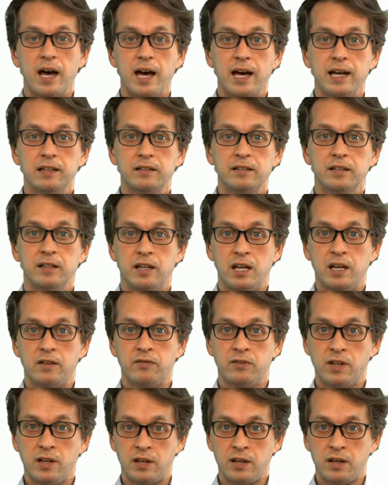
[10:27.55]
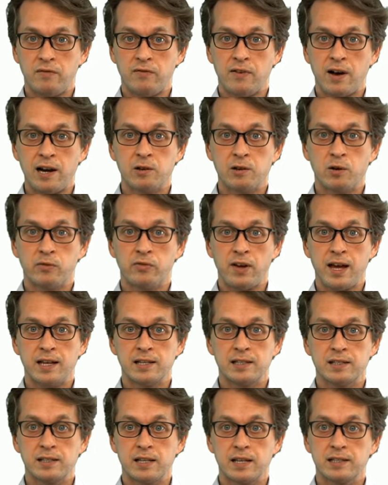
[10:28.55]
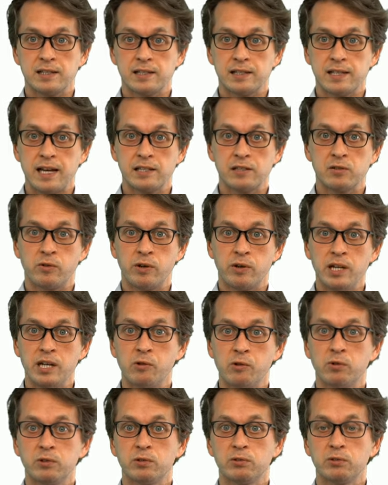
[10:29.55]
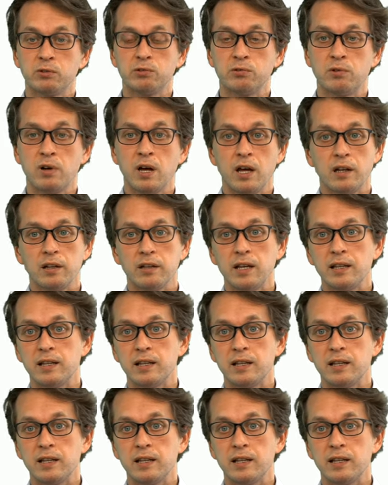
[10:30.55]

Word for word: And if the value of S is less or equal to 2,